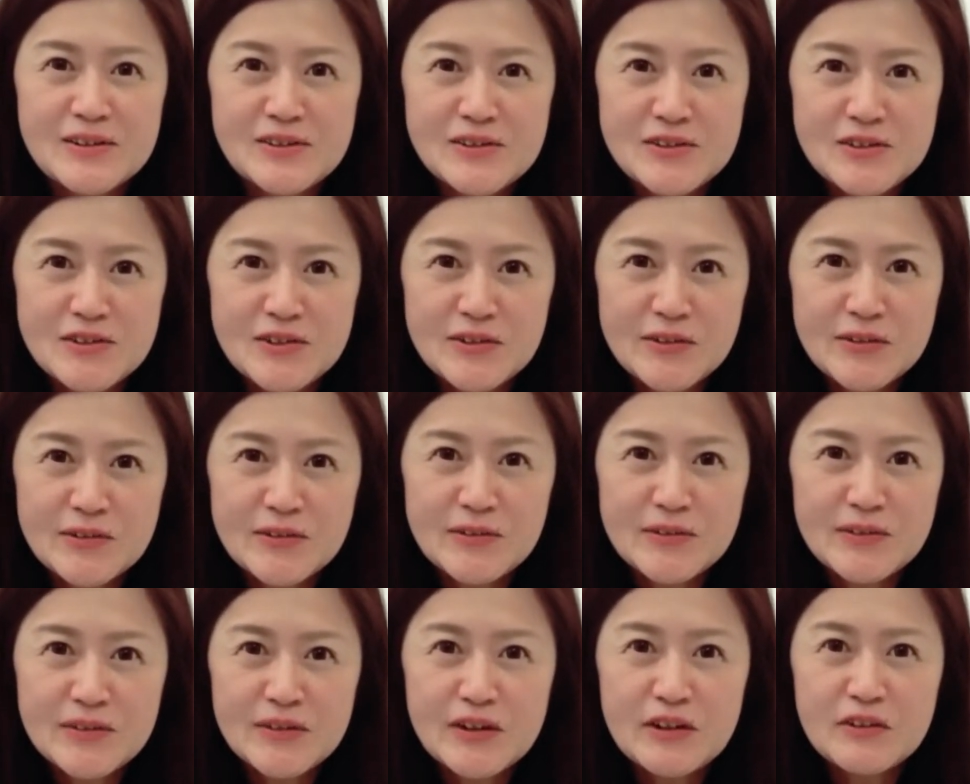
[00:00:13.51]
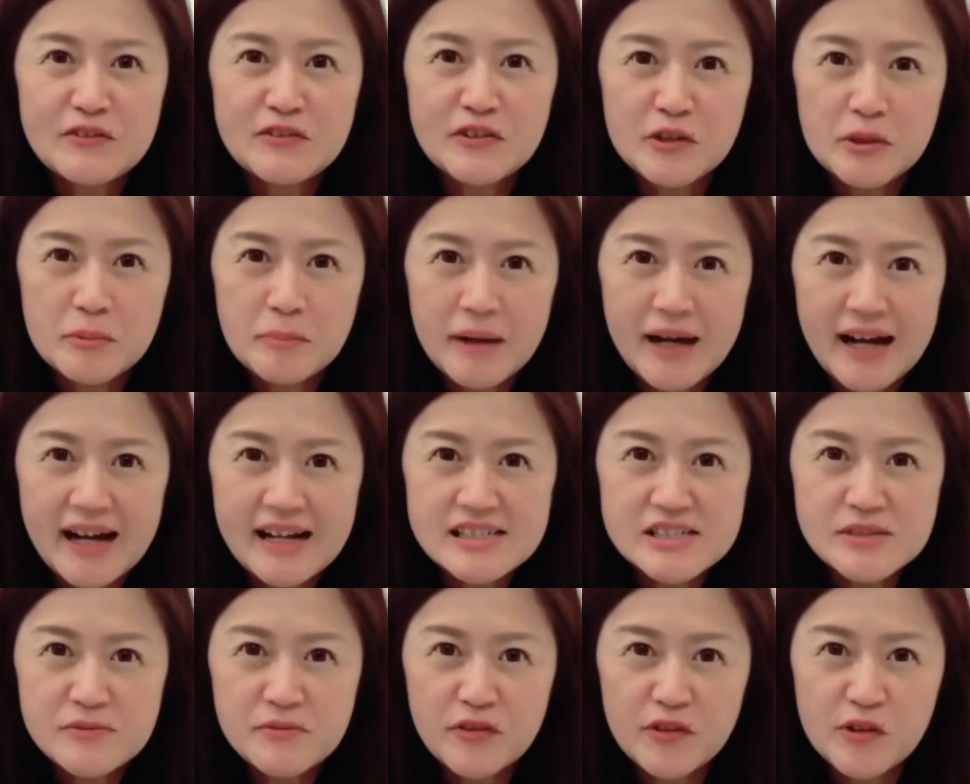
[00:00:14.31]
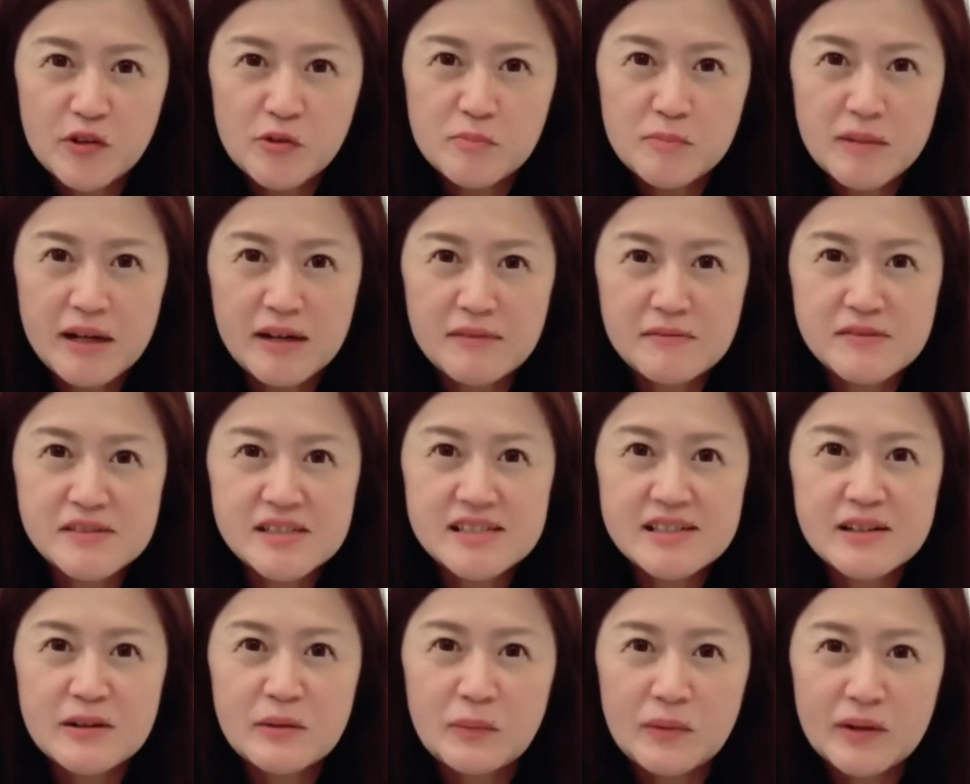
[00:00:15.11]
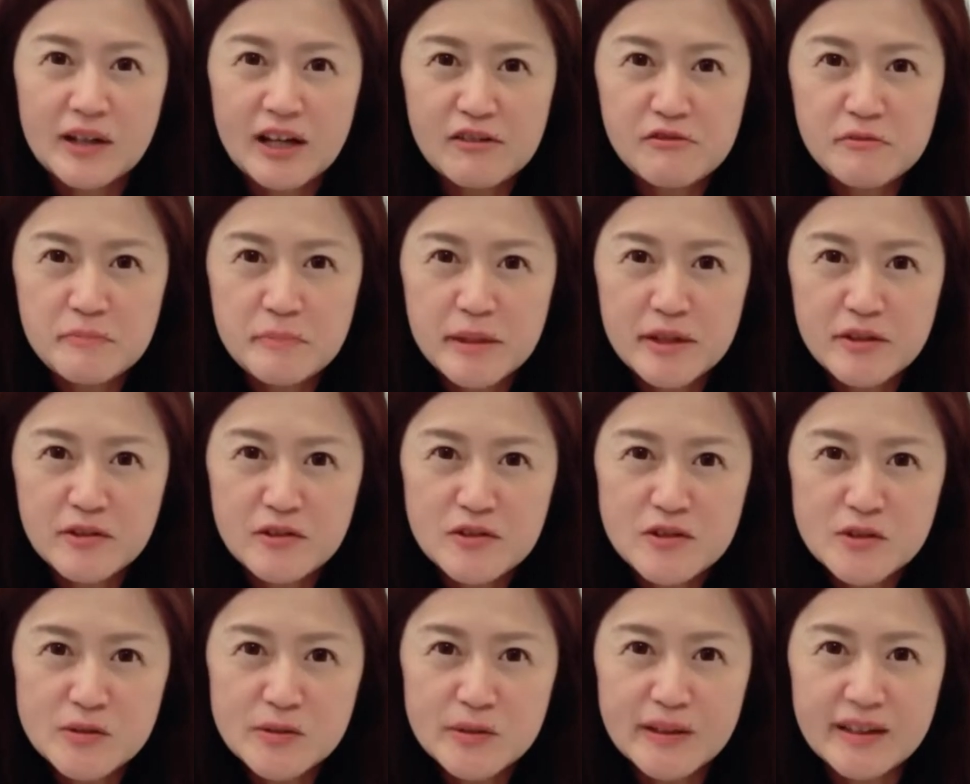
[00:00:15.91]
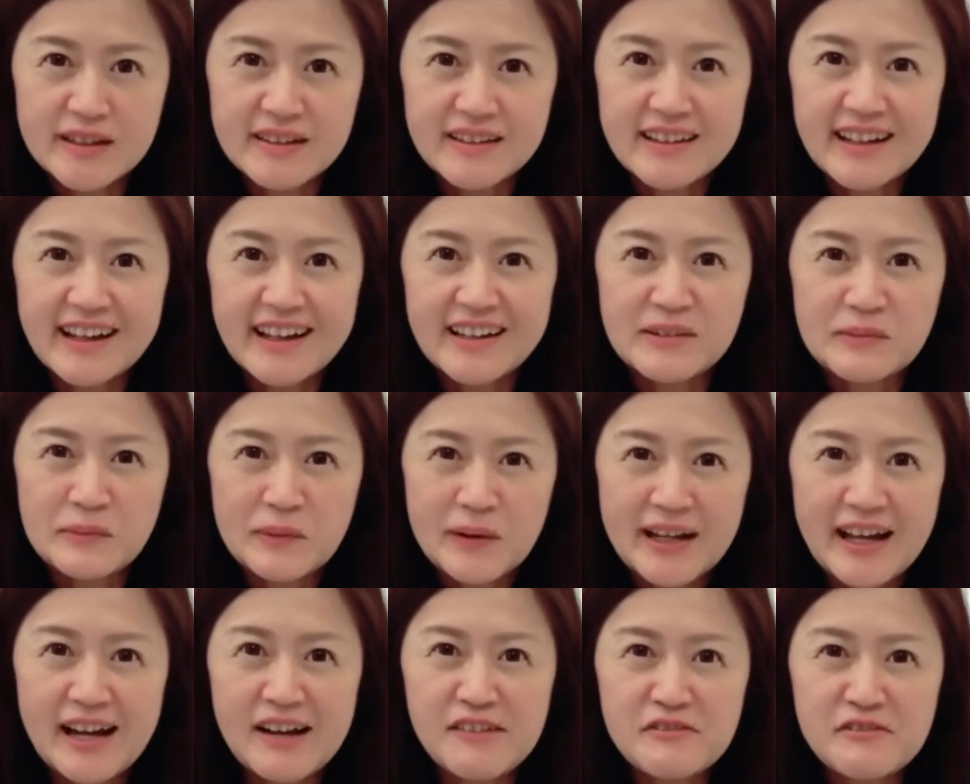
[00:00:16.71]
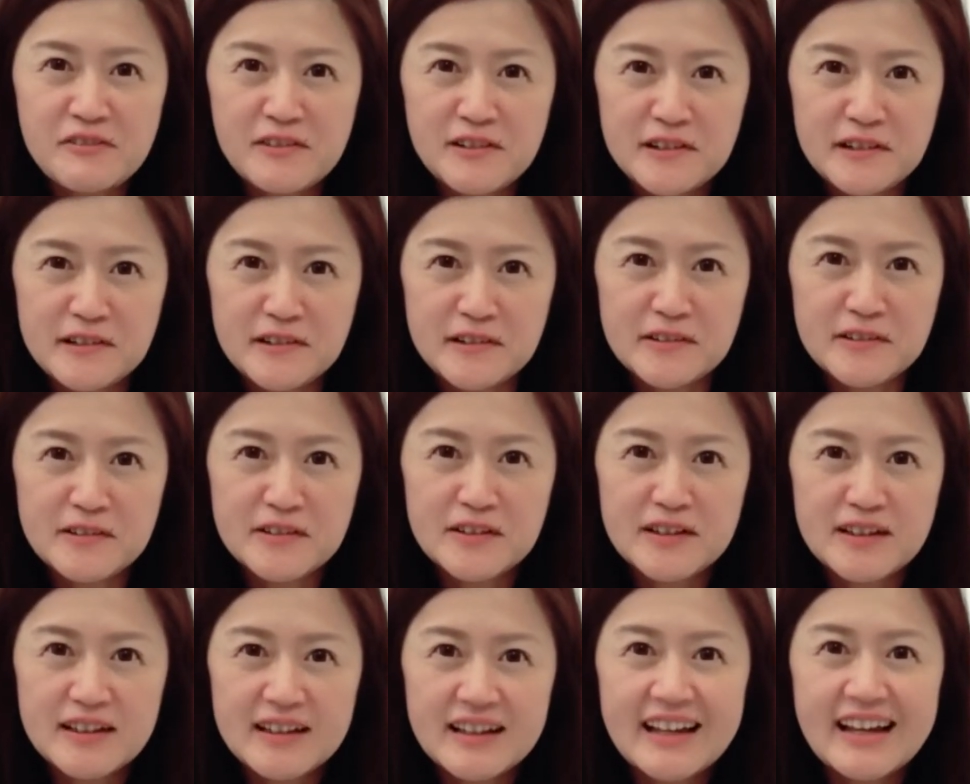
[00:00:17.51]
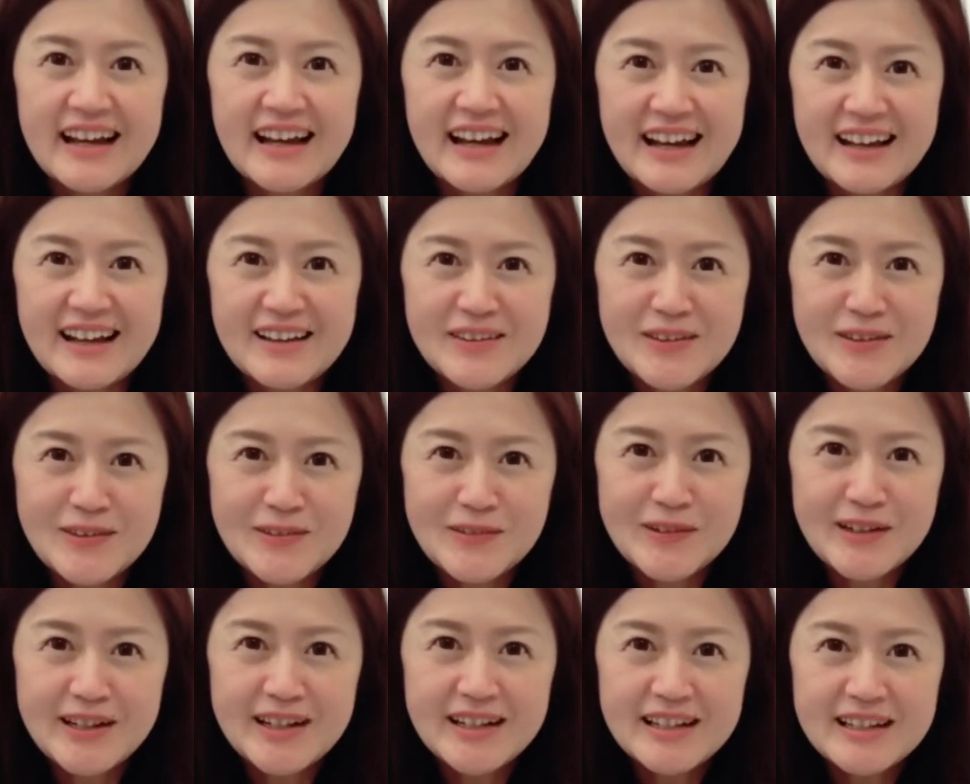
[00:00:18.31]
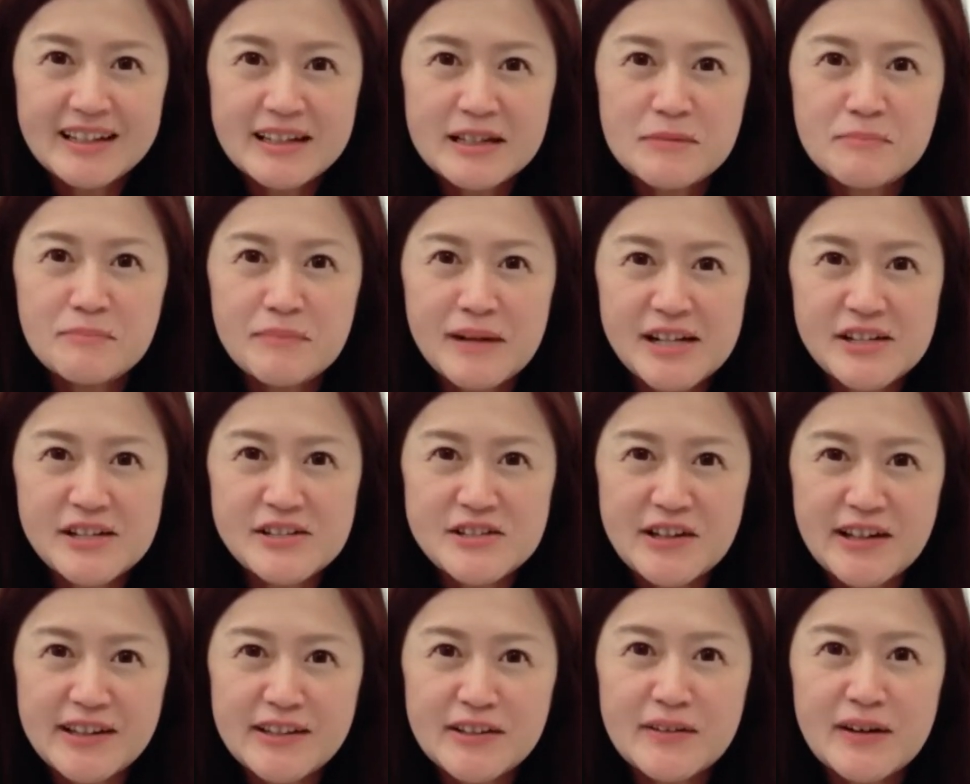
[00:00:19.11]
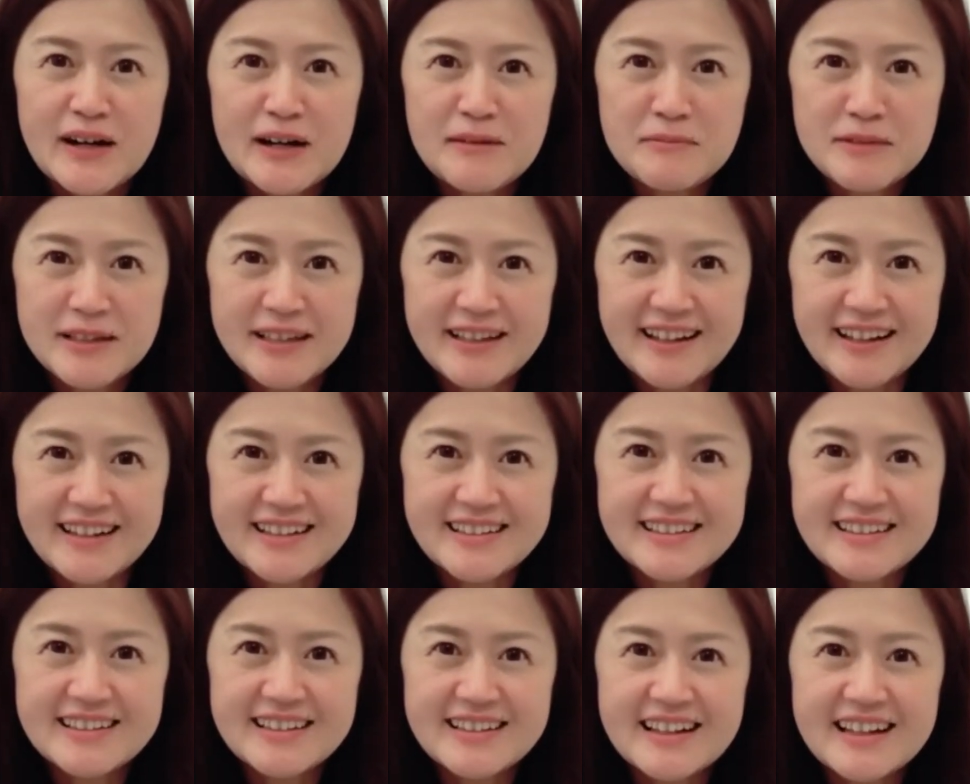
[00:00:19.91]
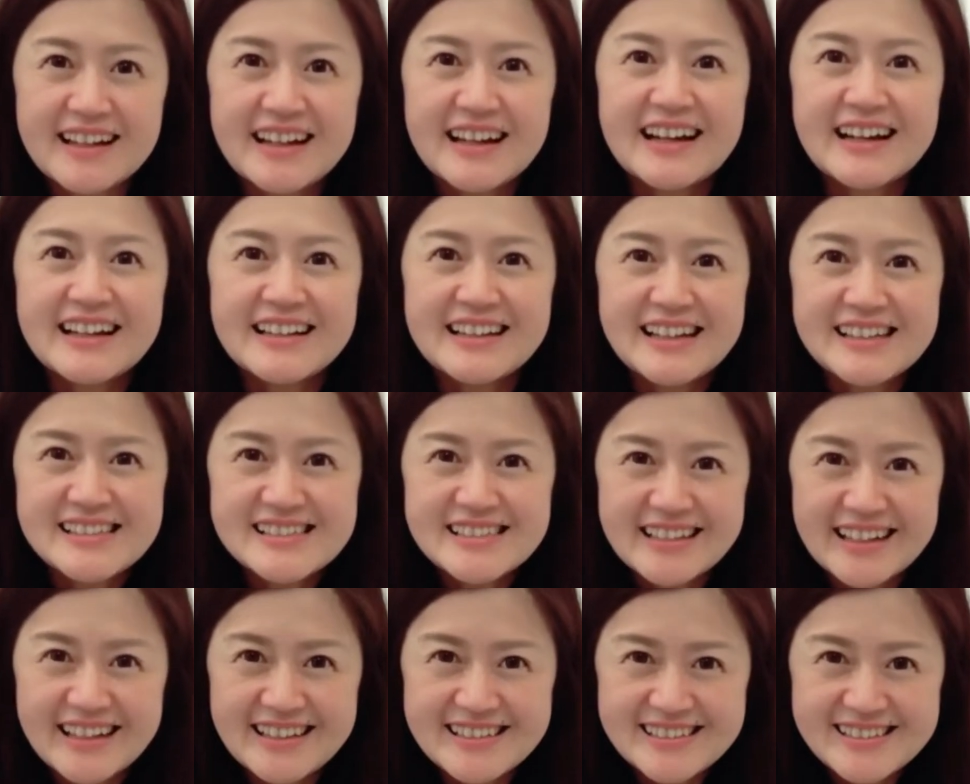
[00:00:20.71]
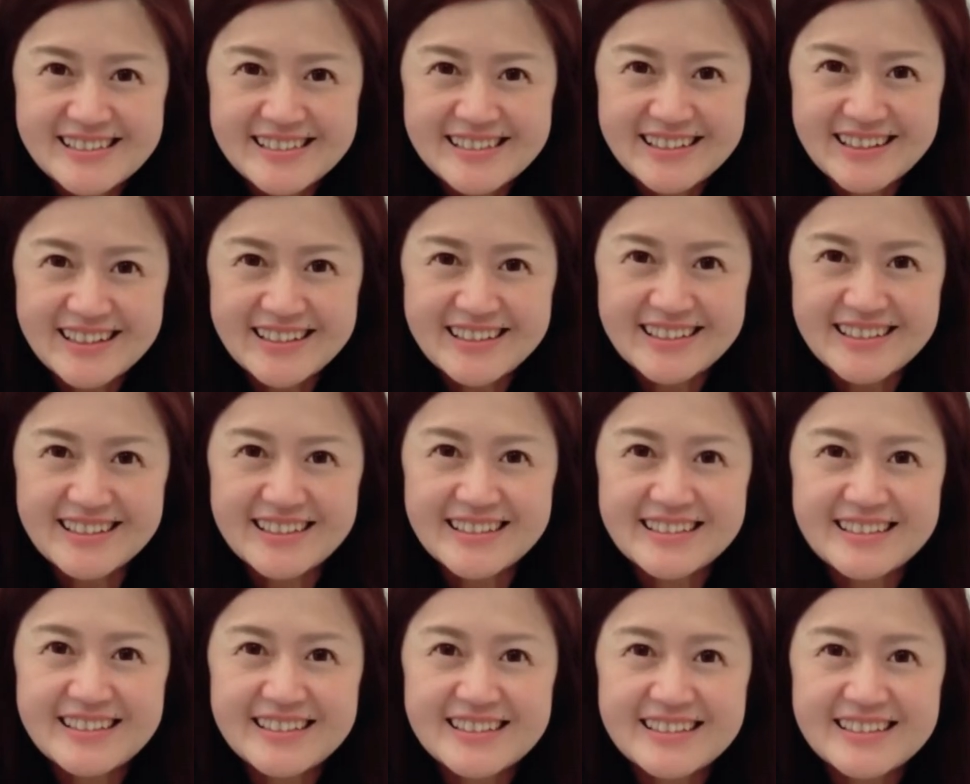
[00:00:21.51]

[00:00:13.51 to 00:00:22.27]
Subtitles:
Two, for the past few months, what I've been doing and what I've learned. And three, my channel update. Let's get started.